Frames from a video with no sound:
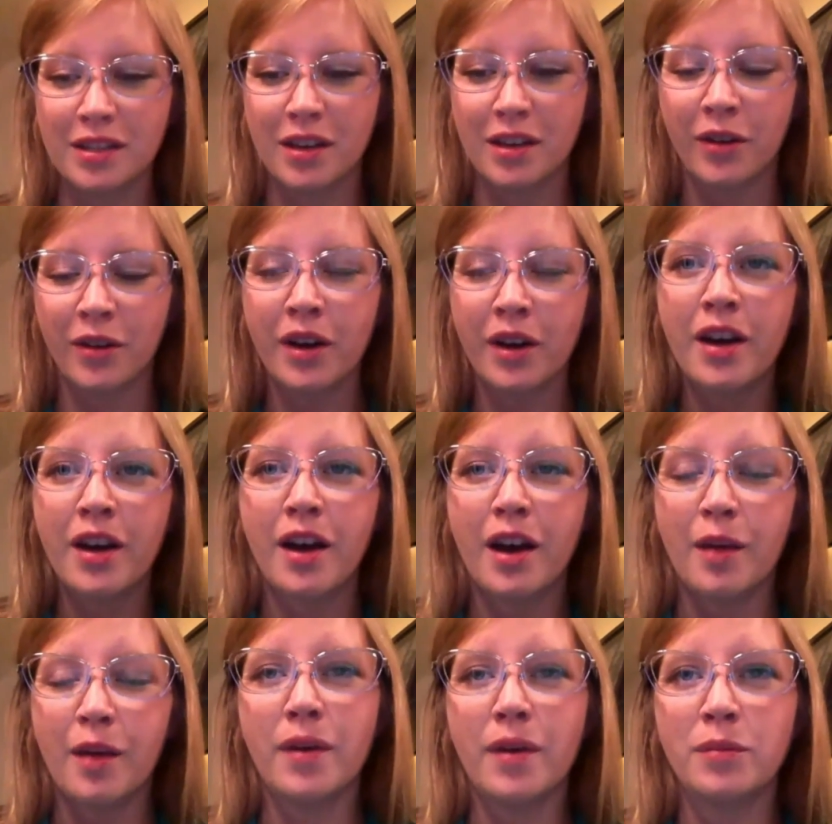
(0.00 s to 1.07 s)
So
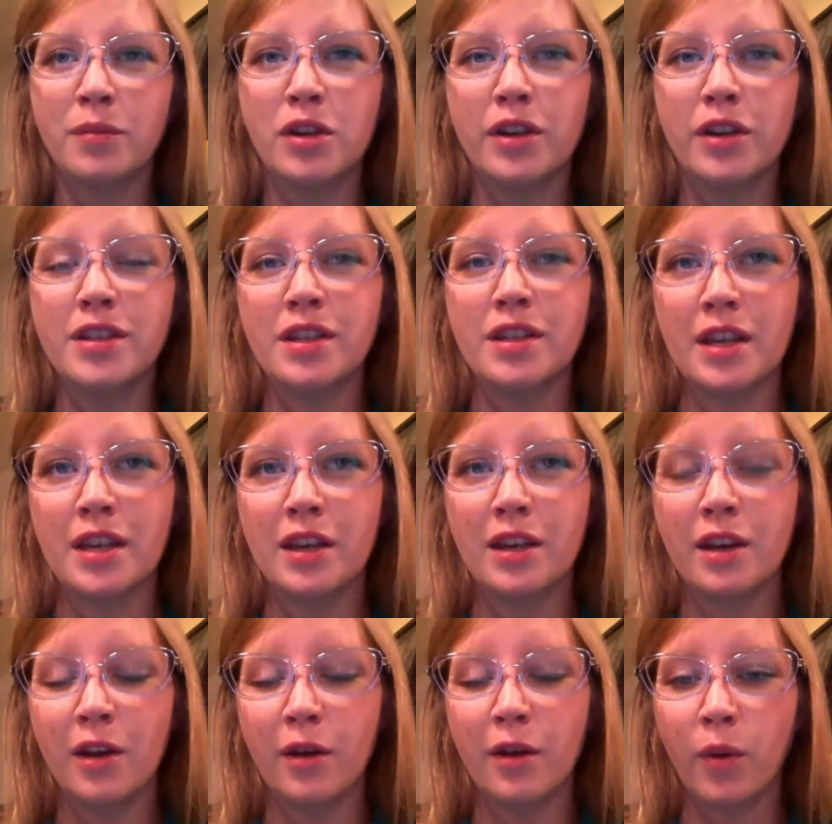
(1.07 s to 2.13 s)
I'm curious to
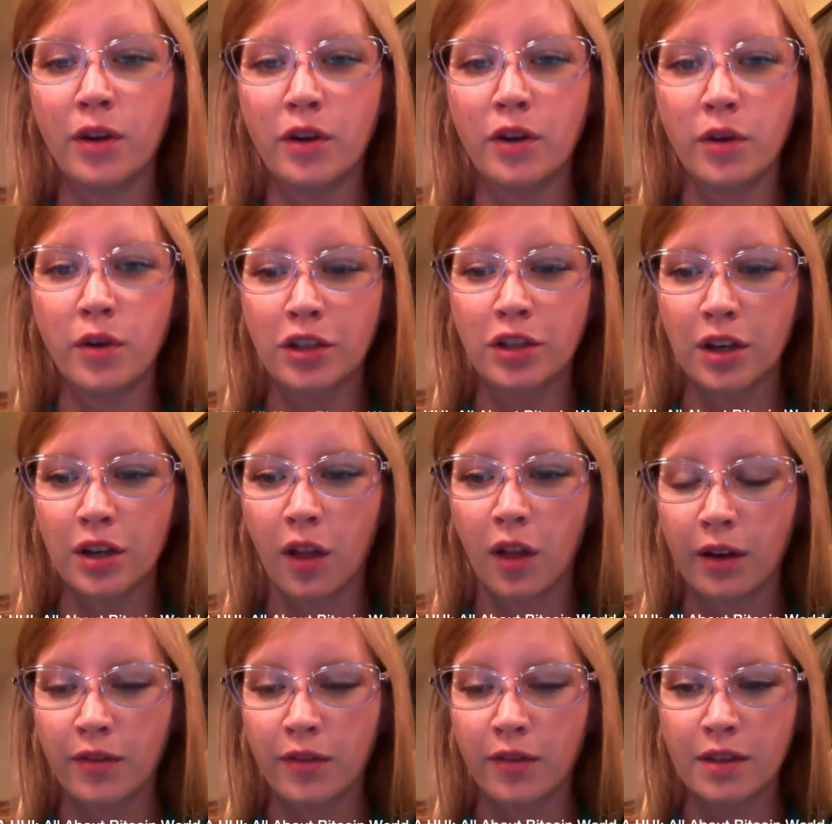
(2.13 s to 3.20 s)
see what direction a
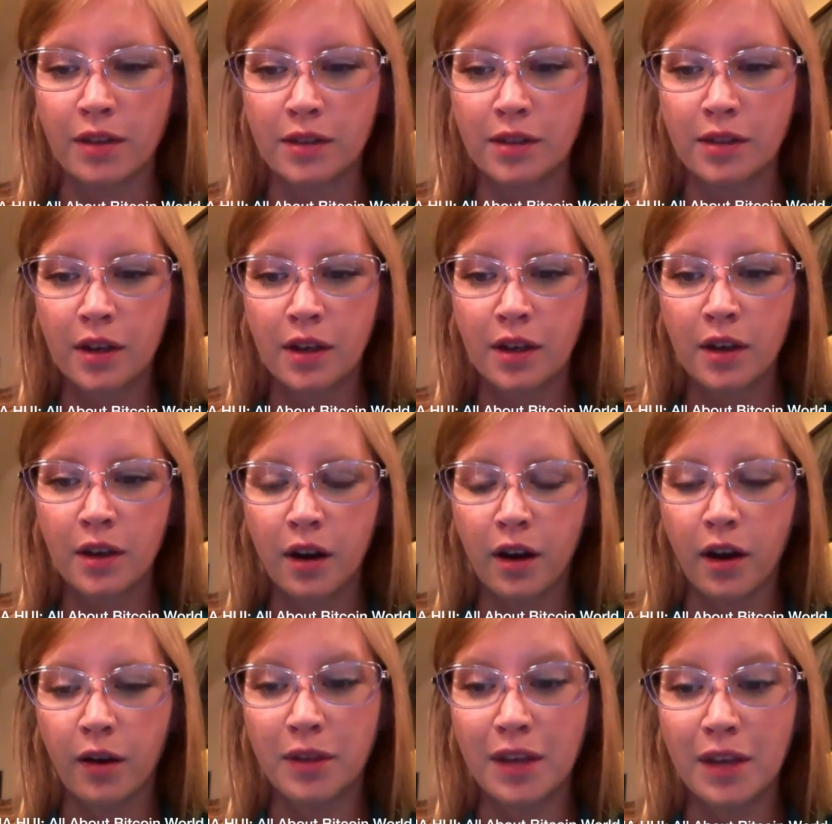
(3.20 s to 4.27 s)
lot of these
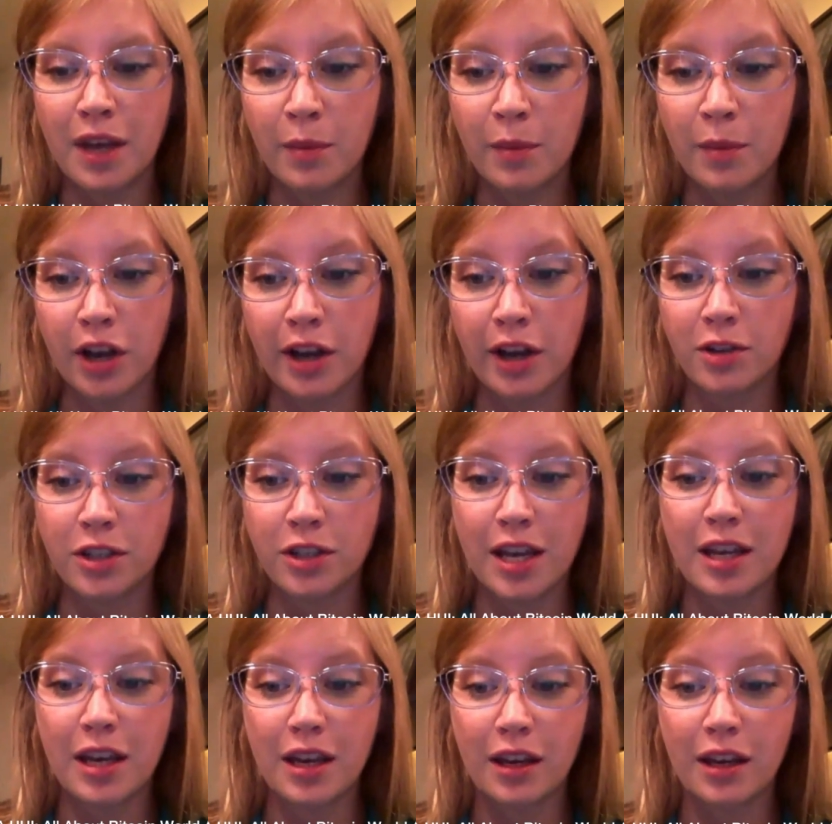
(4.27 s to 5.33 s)
gaming giants are
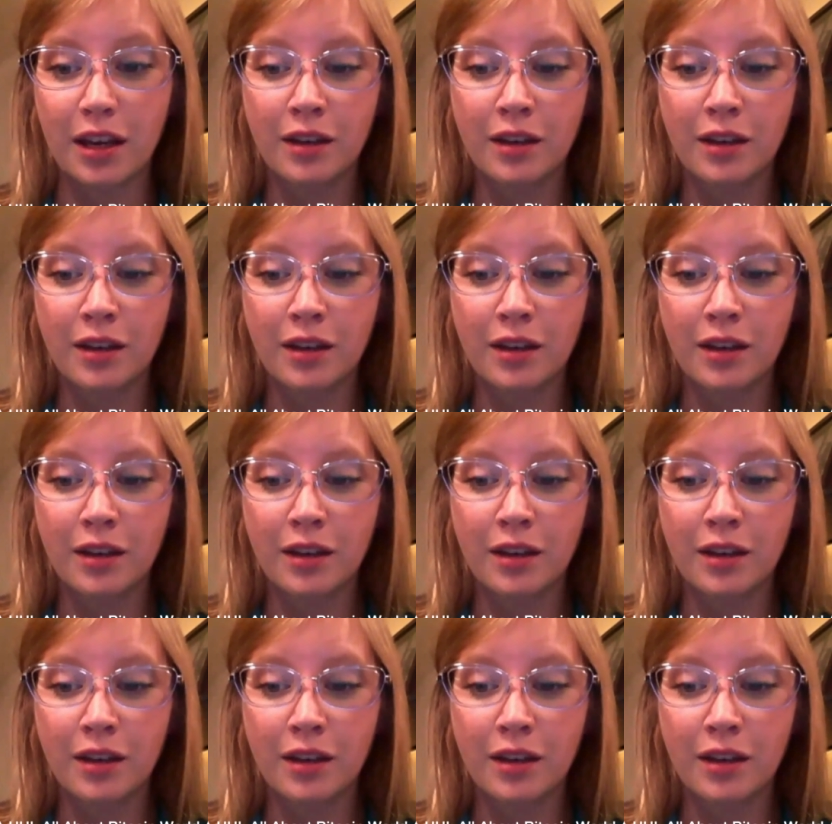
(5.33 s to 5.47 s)
taking.